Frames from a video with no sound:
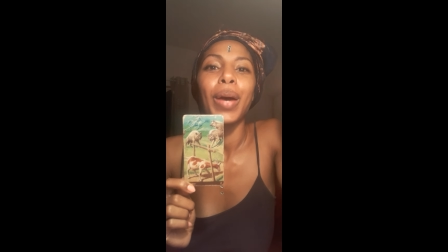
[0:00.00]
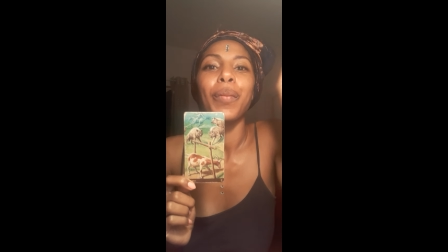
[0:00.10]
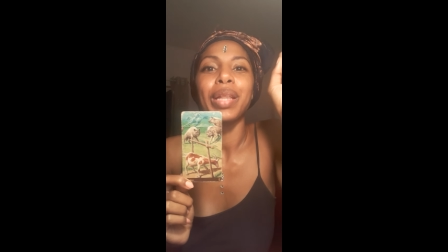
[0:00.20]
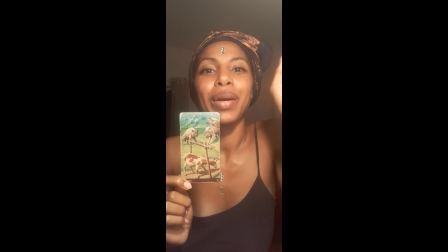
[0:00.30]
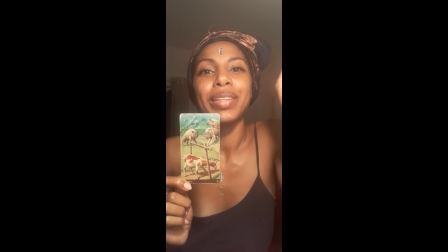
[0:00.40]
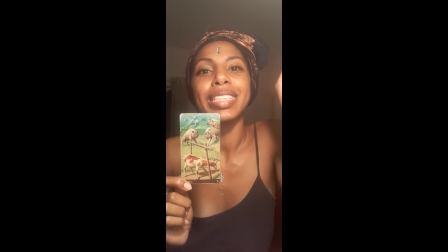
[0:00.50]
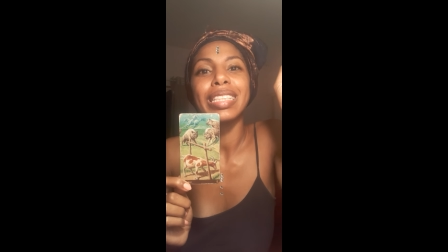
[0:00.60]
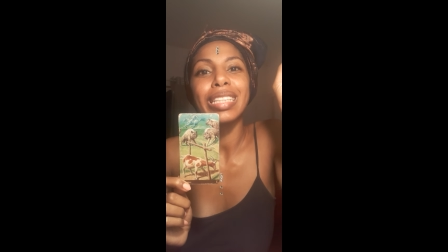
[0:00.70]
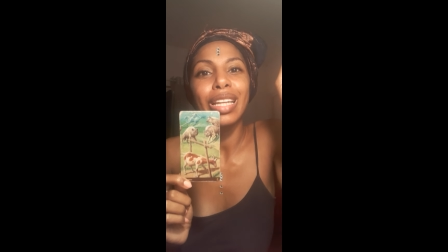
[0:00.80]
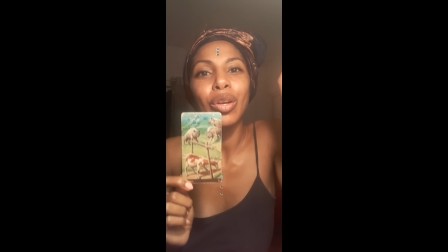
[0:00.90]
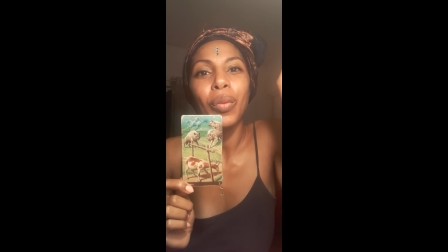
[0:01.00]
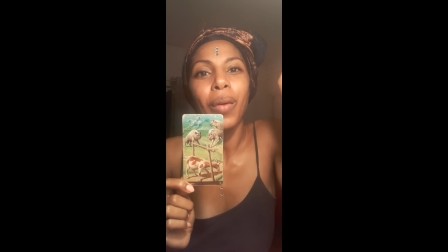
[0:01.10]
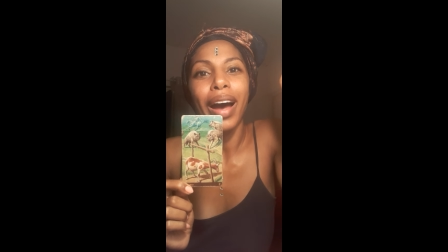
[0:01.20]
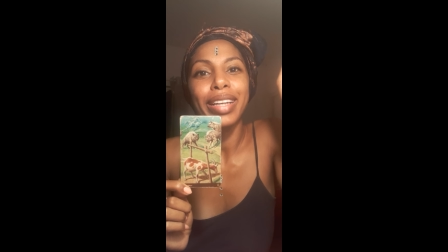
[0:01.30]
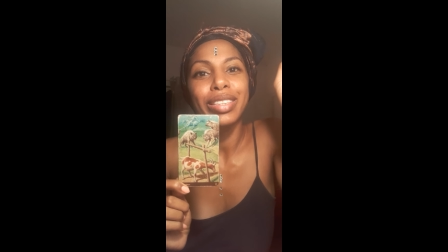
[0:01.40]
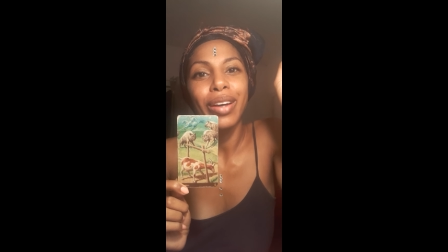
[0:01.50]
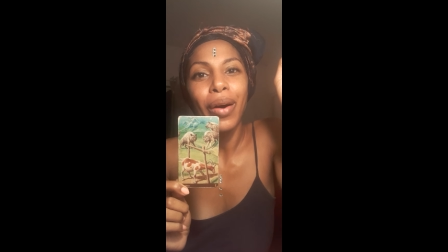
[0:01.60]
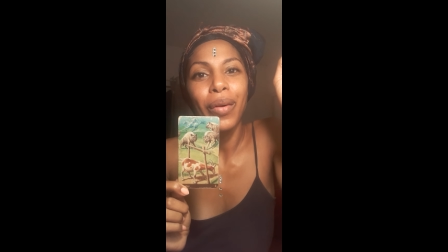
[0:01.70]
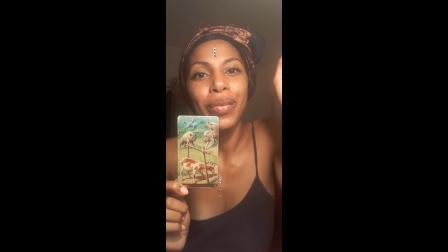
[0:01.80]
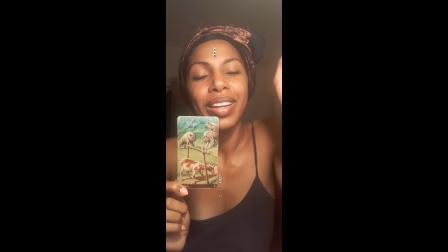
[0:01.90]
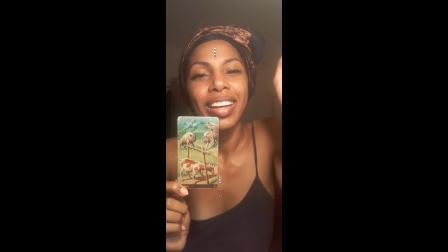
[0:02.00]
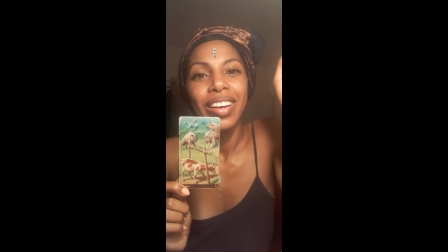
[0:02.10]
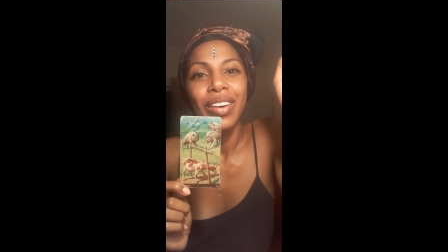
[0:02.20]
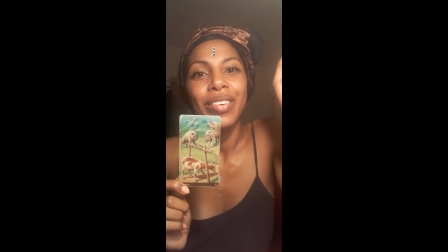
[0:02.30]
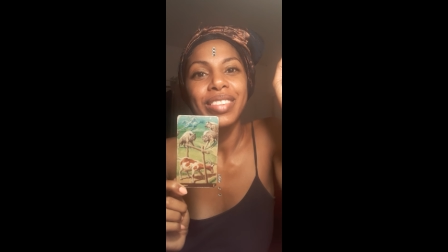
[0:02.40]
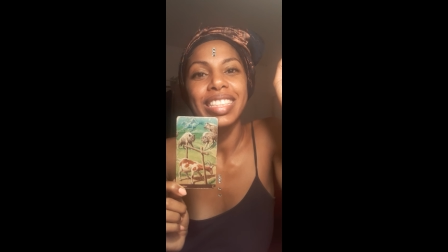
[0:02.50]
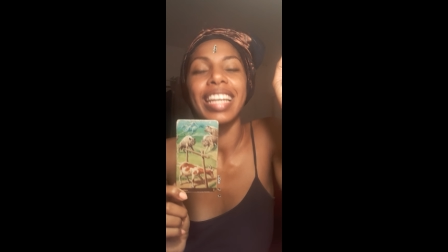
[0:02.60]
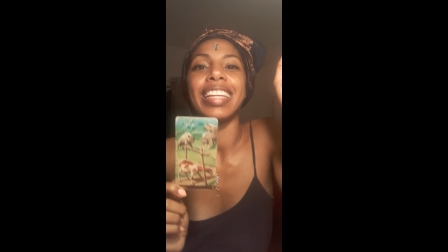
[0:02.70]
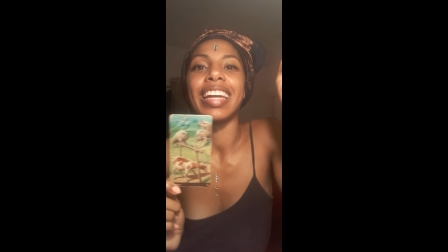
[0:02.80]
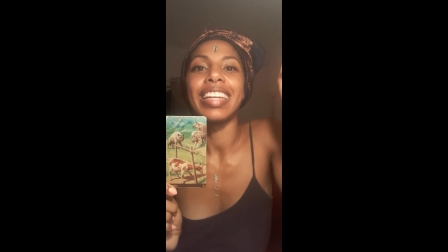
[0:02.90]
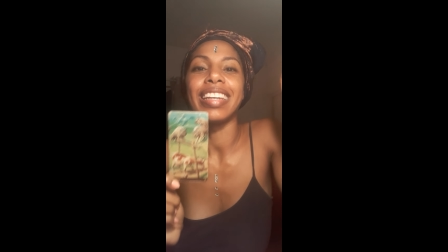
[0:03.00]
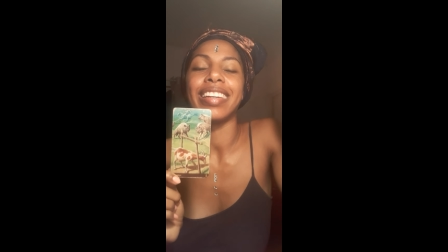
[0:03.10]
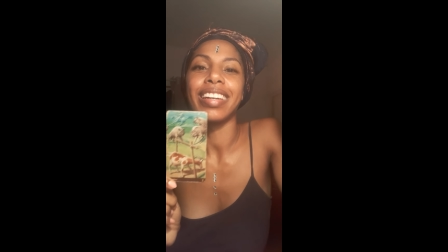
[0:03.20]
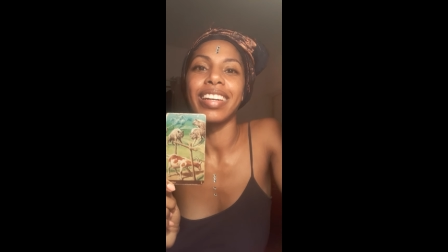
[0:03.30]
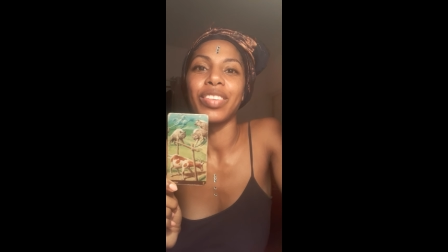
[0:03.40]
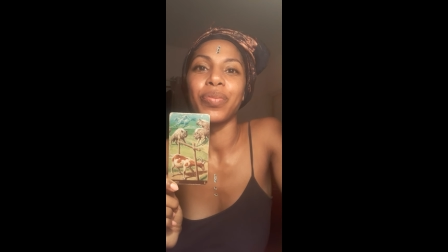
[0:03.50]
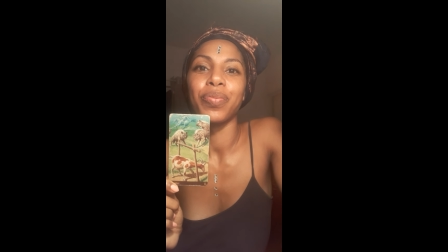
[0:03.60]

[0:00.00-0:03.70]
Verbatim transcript: but there was this little wise goat who said that he could.